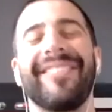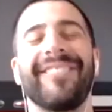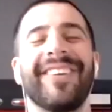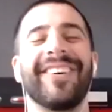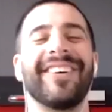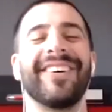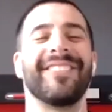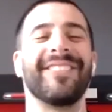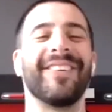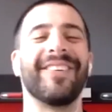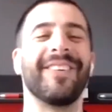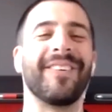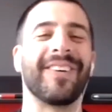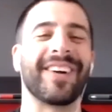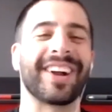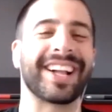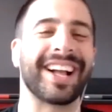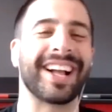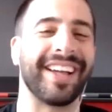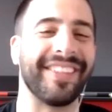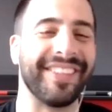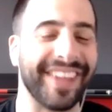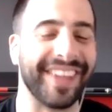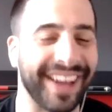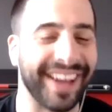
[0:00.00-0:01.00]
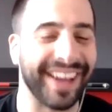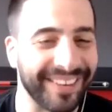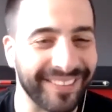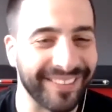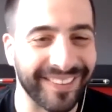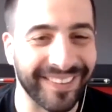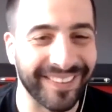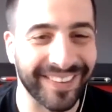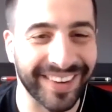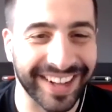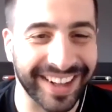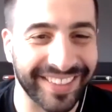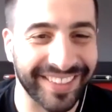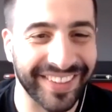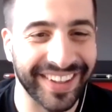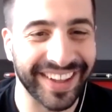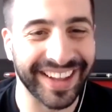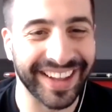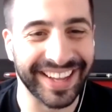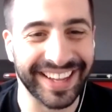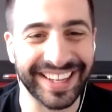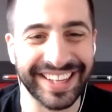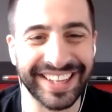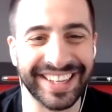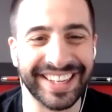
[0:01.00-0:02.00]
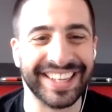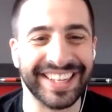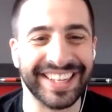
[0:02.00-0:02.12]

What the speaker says: yeah, we'll work on that. We'll work on that.